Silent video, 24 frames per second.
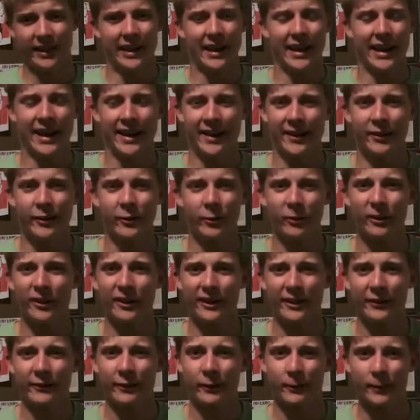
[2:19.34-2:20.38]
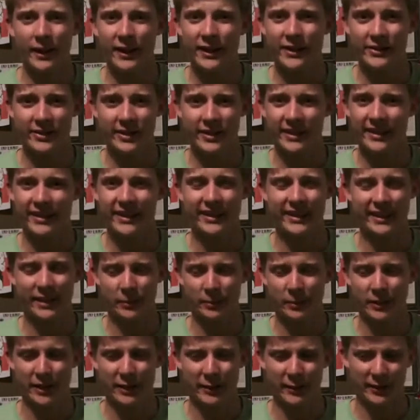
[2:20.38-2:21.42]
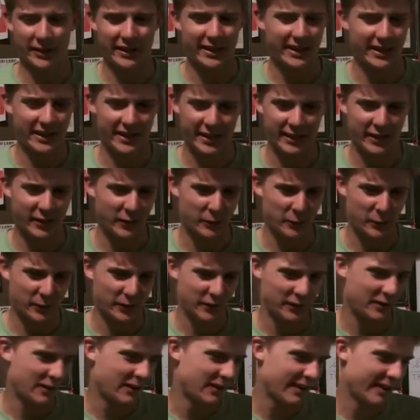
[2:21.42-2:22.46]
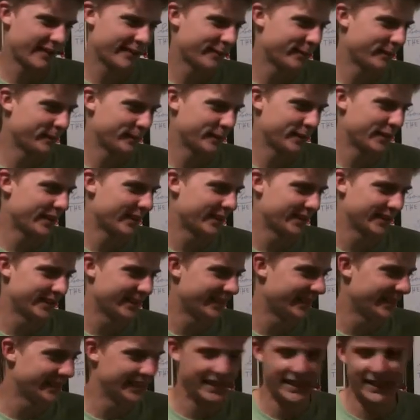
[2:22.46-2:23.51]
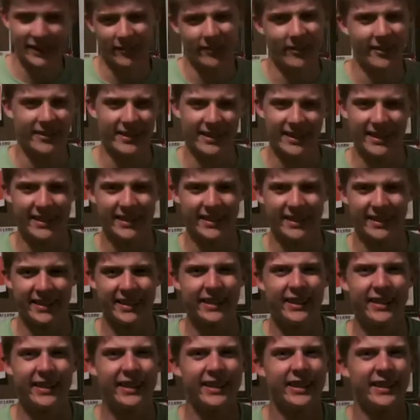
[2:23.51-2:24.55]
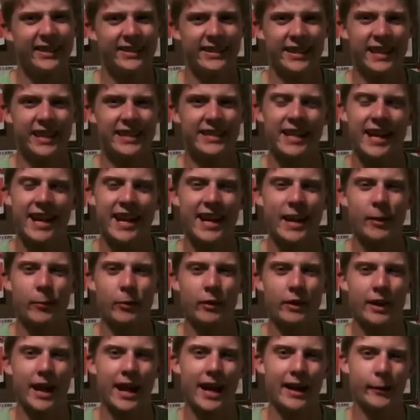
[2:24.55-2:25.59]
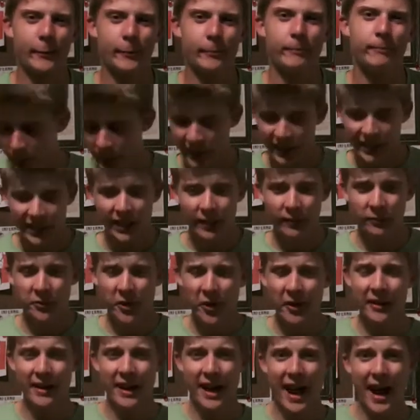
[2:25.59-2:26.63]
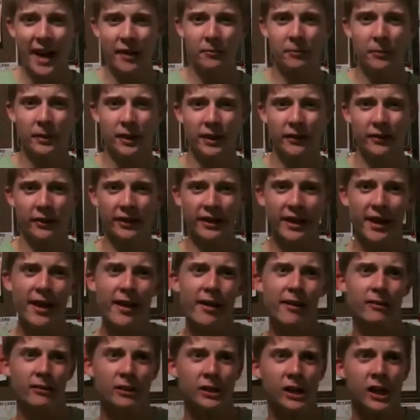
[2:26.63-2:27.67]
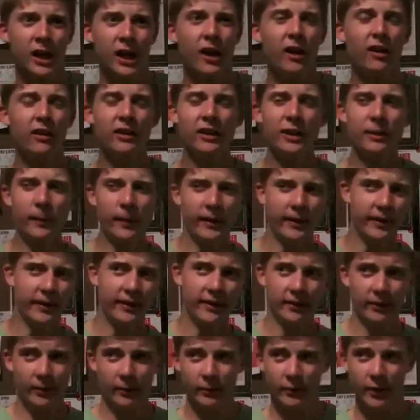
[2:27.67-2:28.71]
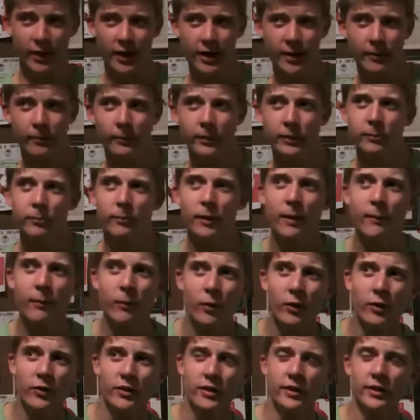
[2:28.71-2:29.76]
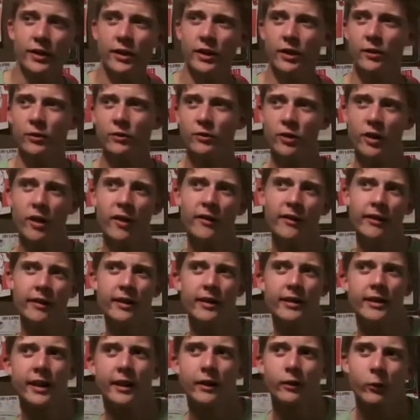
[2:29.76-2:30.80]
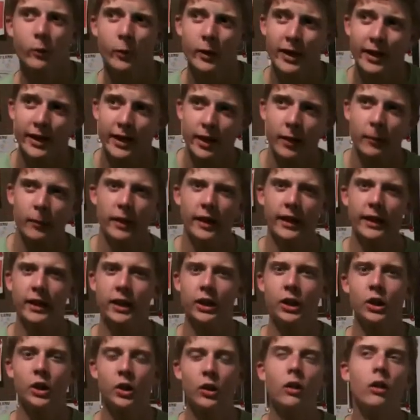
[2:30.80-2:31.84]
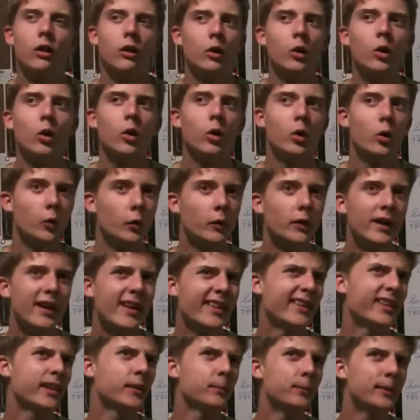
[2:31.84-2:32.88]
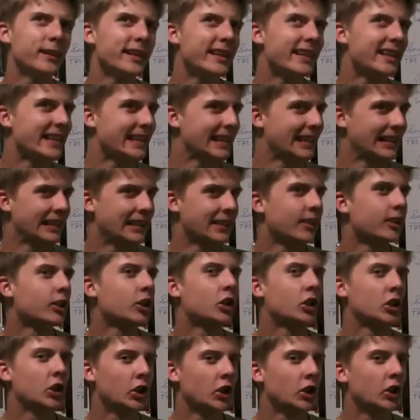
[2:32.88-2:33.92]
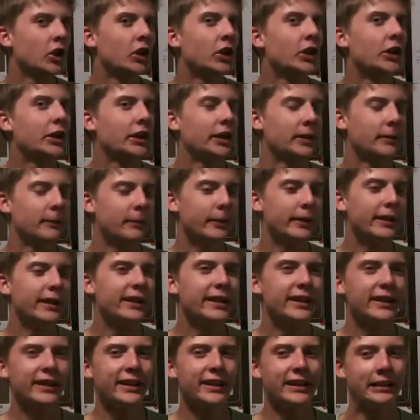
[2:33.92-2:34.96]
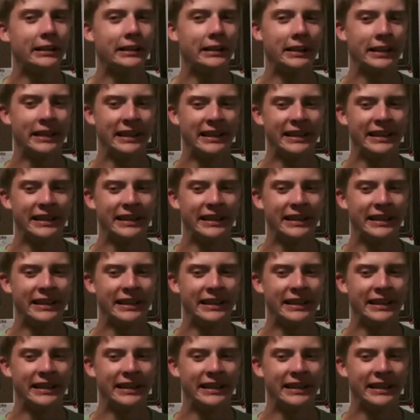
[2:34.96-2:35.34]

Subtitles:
I just want information about, I'm not interested in tea time with Adam. I'm talking to Adam, and he's like, yeah, I'll email you sometime, and maybe we should, talk again next week. And I'm like, yeah, that'd be good.